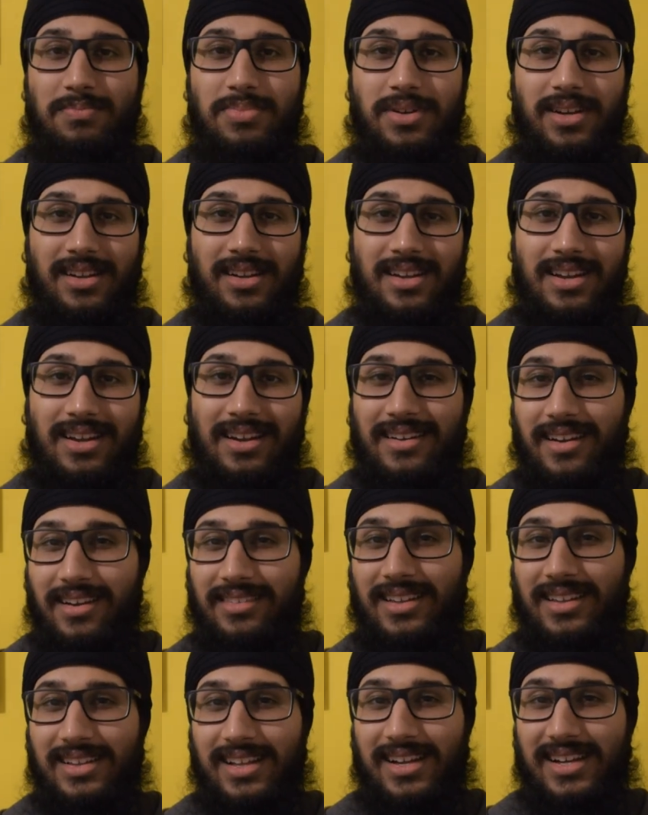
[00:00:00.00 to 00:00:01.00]
but
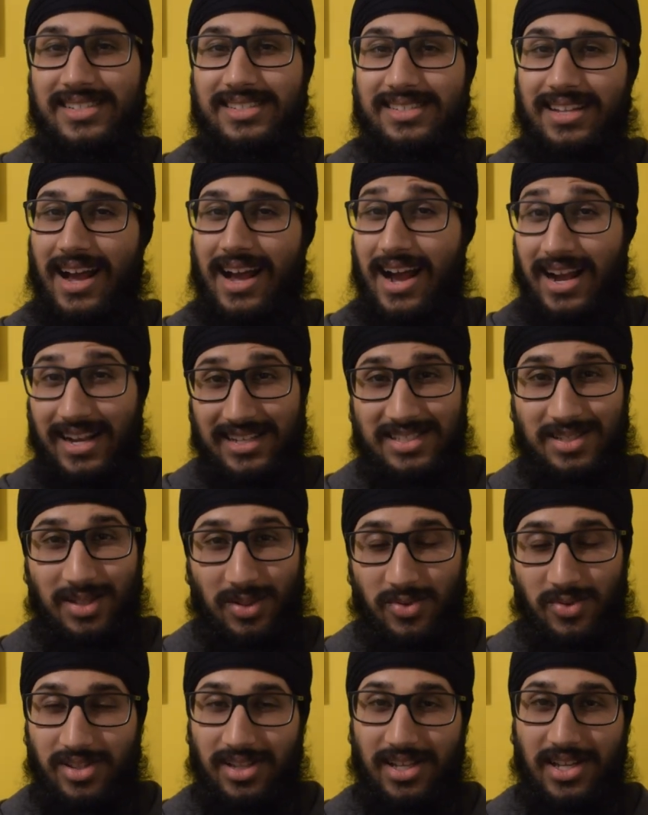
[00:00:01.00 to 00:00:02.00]
nonetheless, I
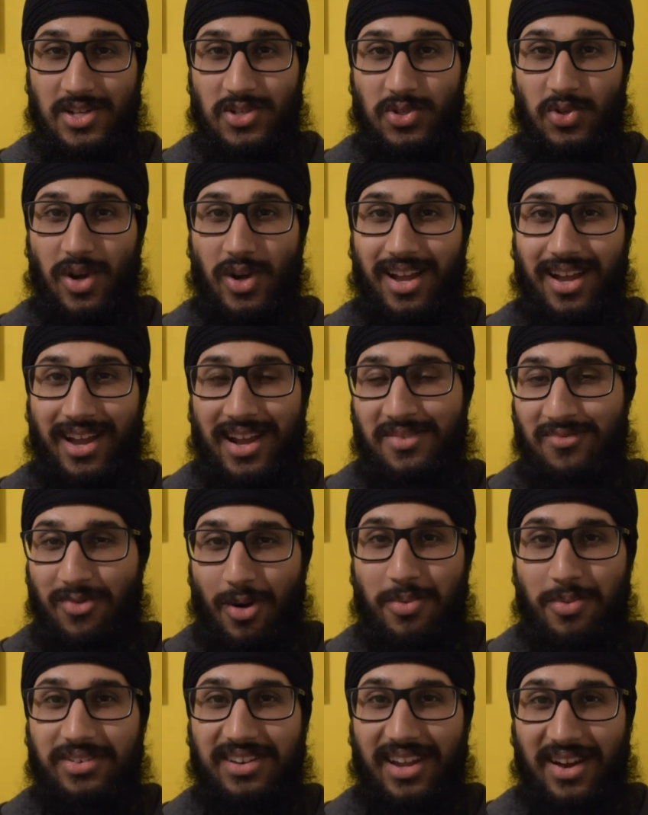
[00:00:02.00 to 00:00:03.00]
still really enjoy it, and
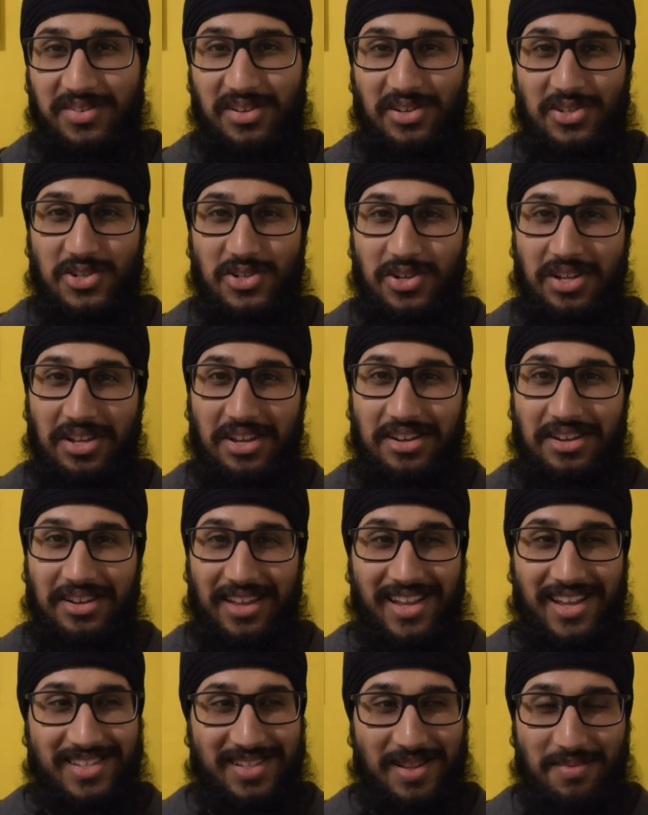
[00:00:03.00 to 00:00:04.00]
Robert Downey Jr.
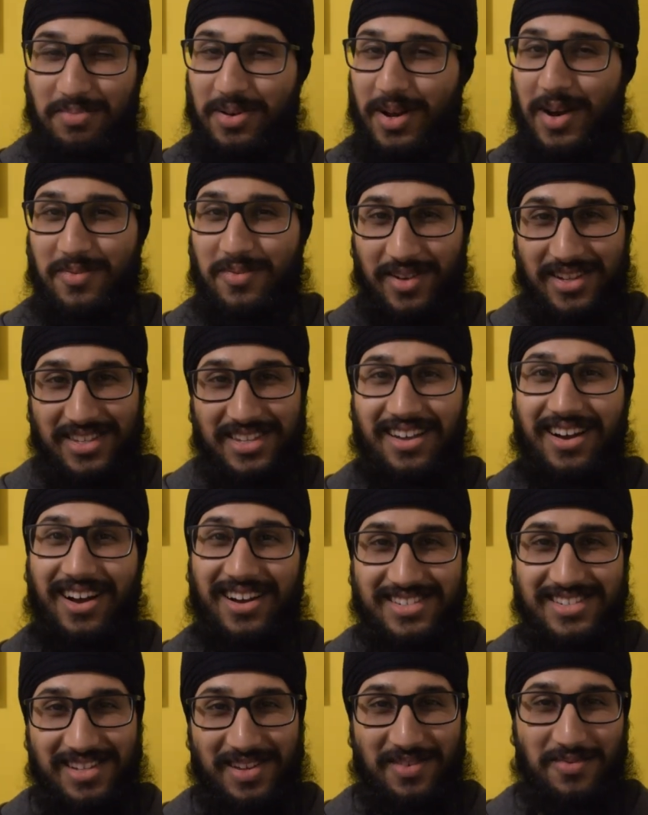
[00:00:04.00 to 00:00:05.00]
is the perfect
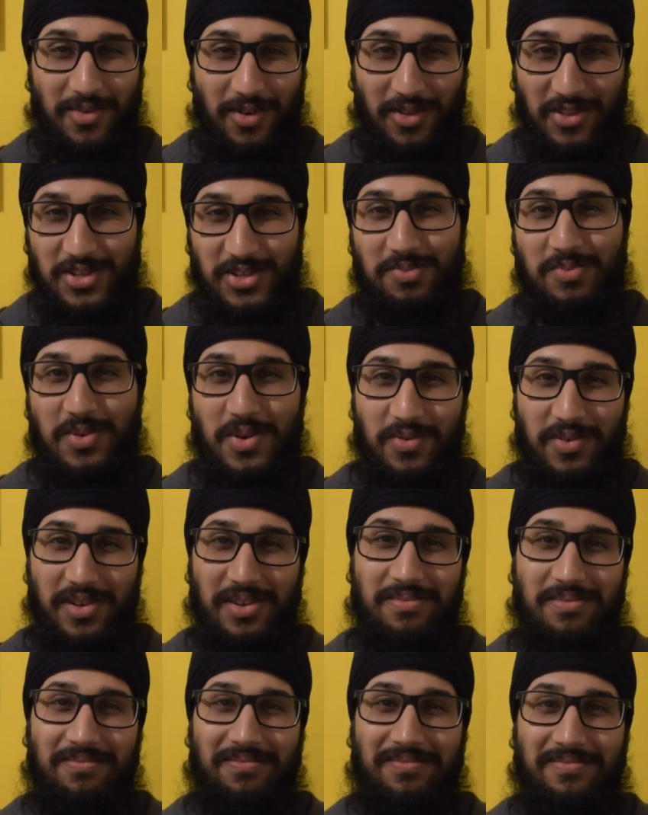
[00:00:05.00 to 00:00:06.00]
casting for this
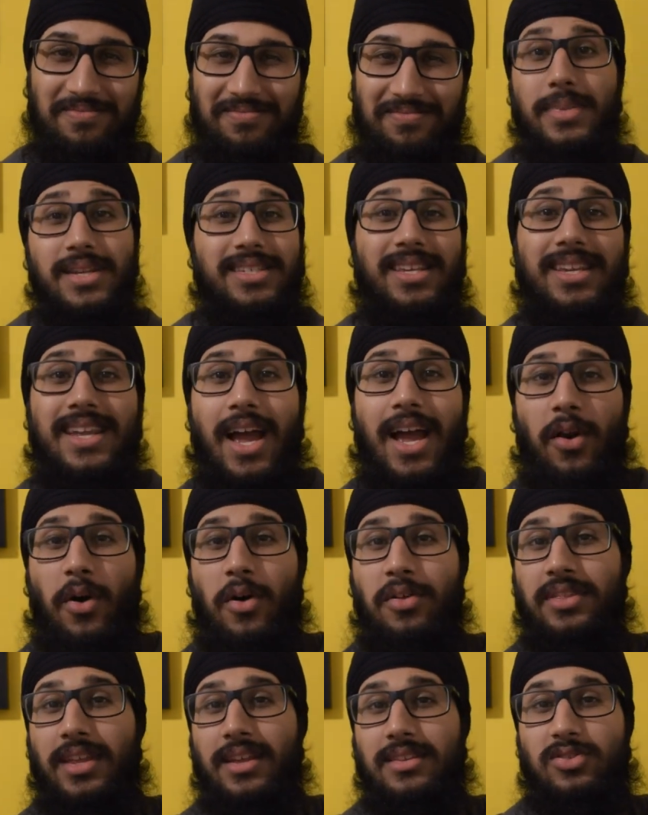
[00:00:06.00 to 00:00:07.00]
movie. Missing out
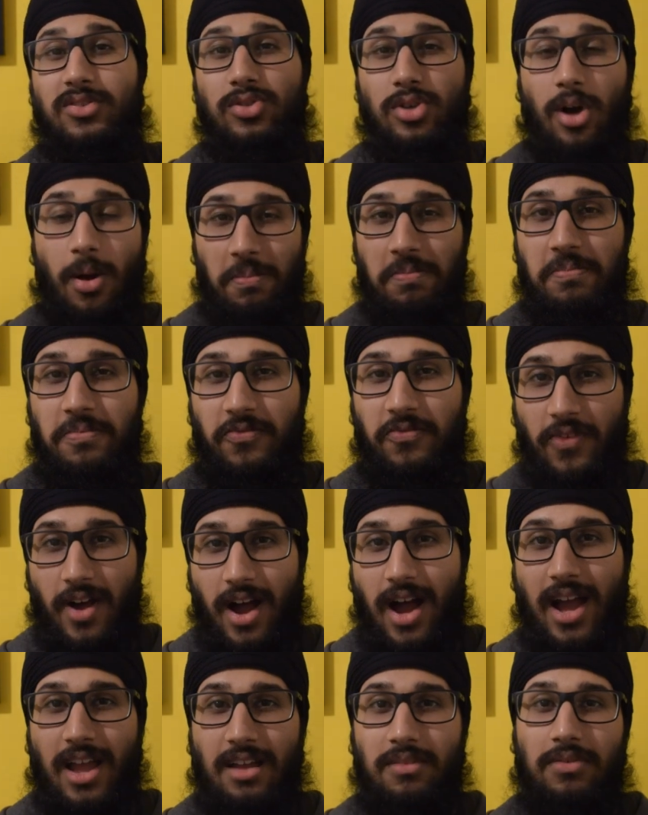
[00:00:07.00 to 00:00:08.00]
on the top
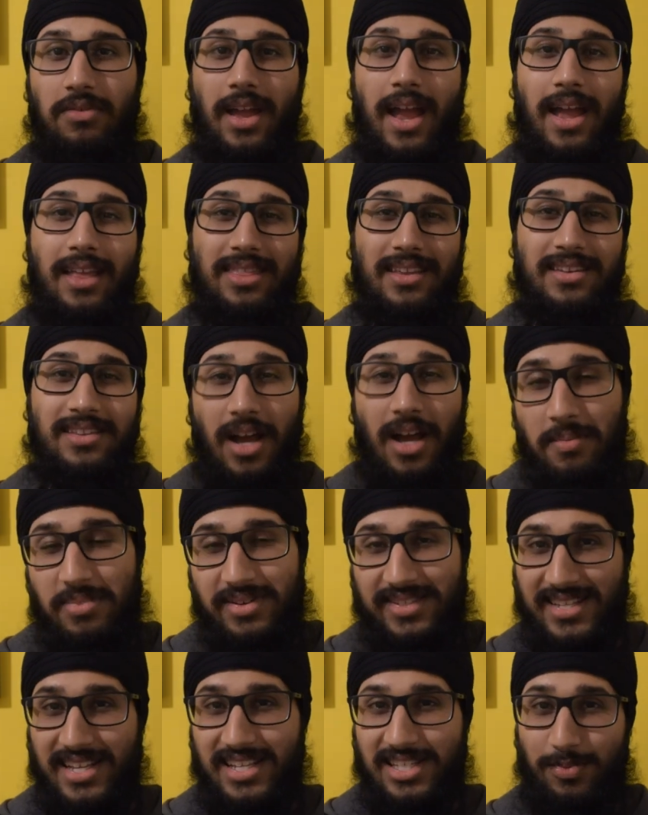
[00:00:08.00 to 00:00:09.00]
five at the number
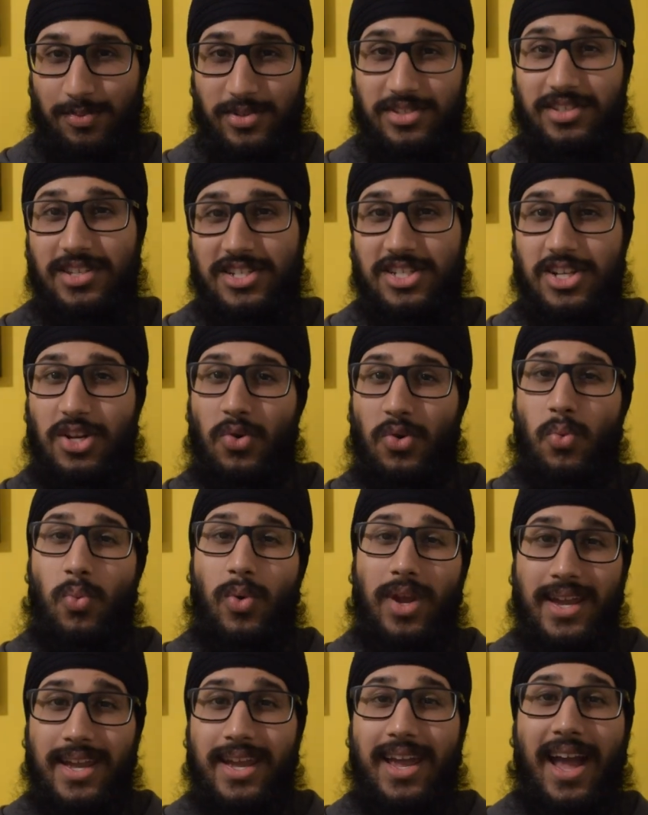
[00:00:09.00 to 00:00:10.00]
six position,
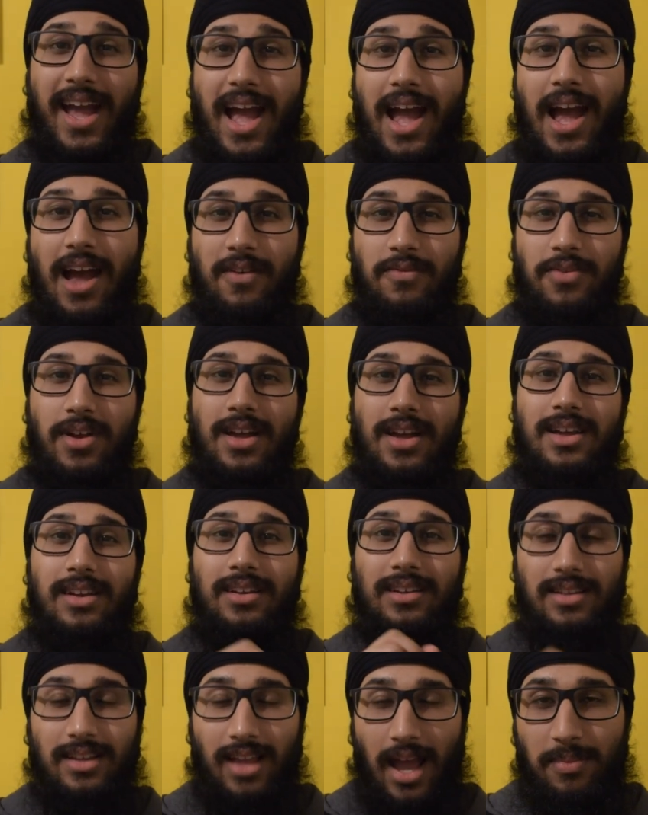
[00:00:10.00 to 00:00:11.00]
we have
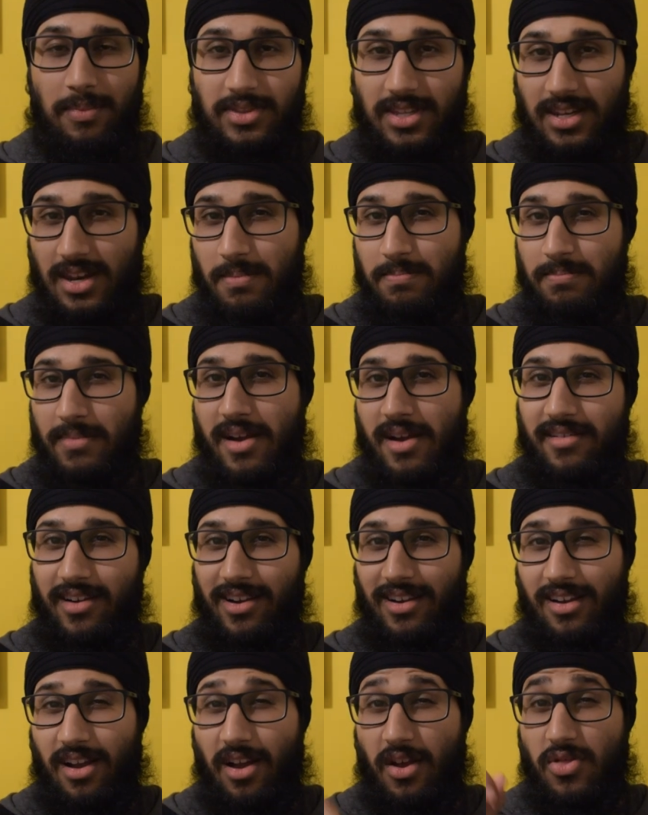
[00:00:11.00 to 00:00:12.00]
Captain
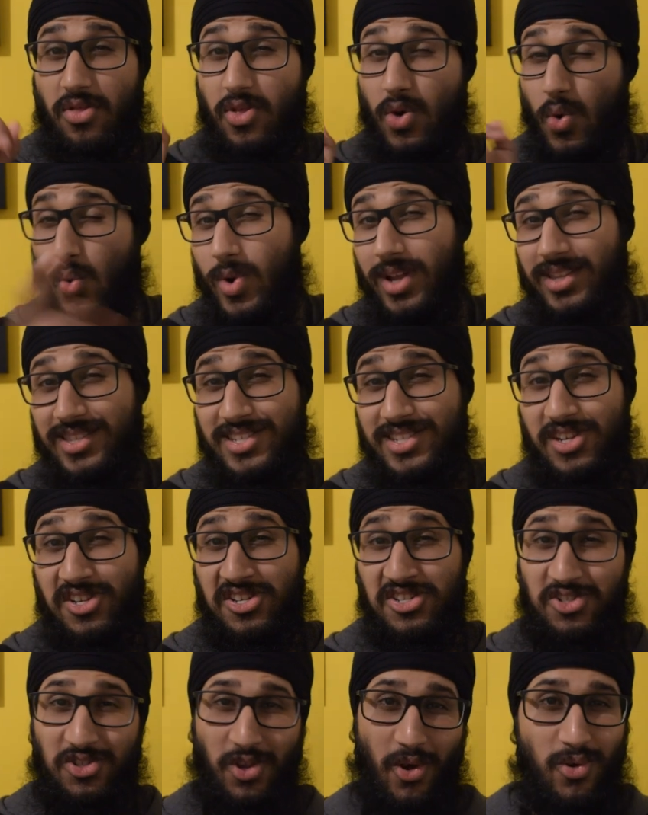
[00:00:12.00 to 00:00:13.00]
America the Winter
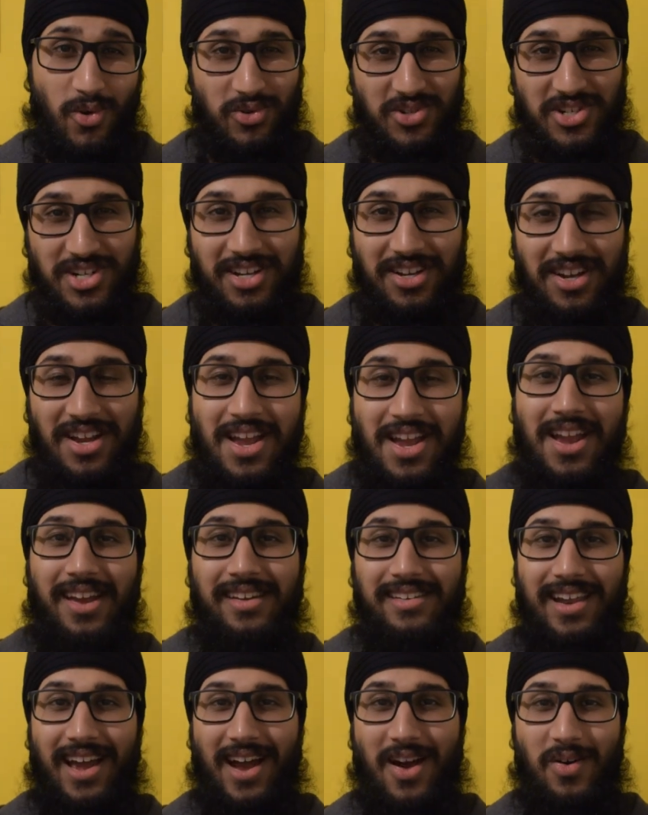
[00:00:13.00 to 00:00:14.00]
Soldier.
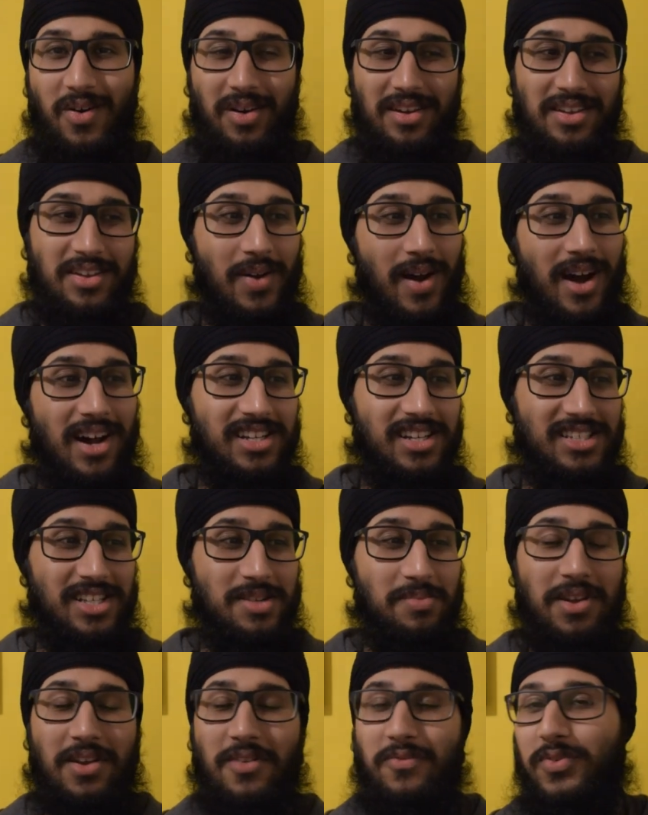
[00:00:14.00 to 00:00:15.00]
Now, you asked
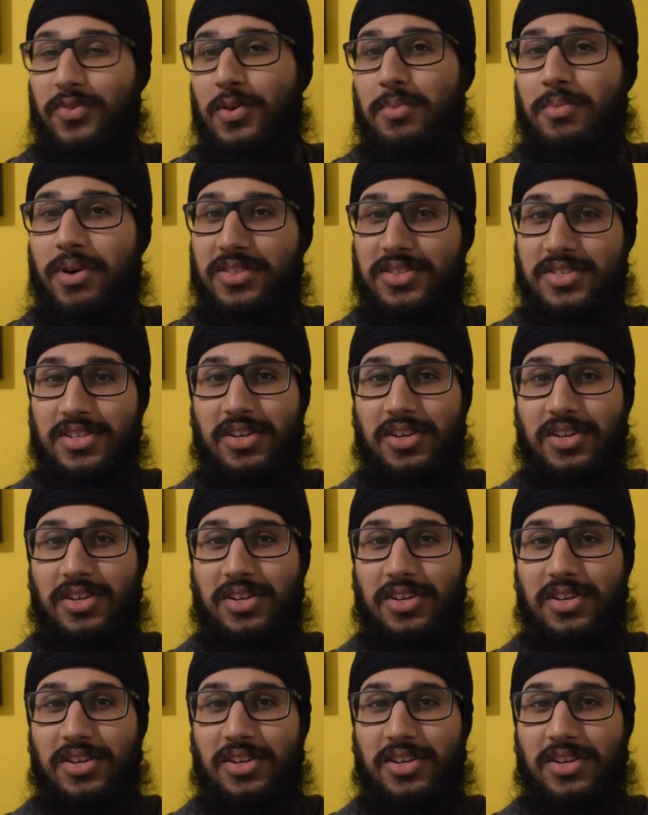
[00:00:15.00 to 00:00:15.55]
me a few months